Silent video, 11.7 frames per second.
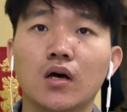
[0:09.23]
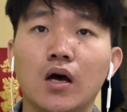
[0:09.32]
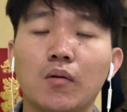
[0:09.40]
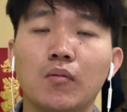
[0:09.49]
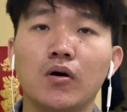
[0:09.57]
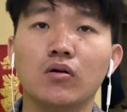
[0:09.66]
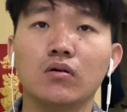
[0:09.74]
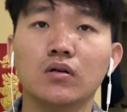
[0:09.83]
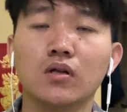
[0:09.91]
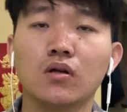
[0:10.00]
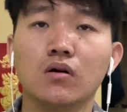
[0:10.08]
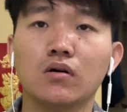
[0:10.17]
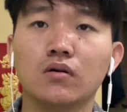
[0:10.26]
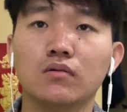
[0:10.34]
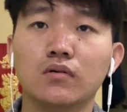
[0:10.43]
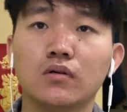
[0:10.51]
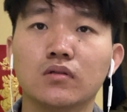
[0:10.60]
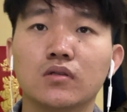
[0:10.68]
I'm all alone,
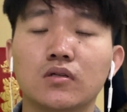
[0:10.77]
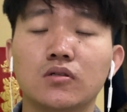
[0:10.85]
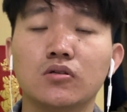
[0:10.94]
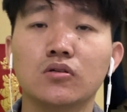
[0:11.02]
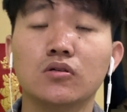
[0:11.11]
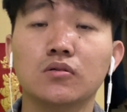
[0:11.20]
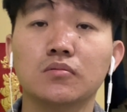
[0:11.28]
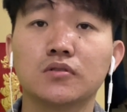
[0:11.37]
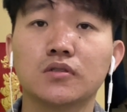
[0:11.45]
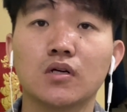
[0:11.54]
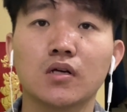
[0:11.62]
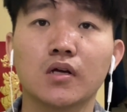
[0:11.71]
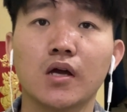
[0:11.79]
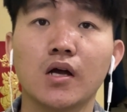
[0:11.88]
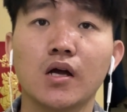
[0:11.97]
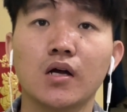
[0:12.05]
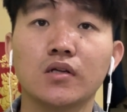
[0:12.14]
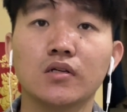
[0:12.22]
the rooms are
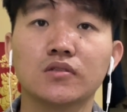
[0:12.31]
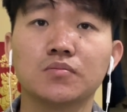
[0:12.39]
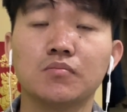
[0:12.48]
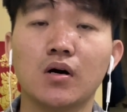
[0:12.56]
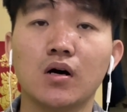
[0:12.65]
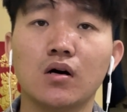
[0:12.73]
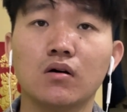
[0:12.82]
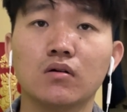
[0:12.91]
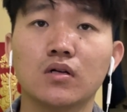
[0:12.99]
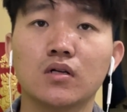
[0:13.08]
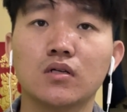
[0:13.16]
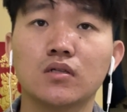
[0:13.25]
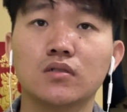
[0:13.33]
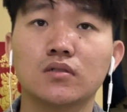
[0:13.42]
getting smaller.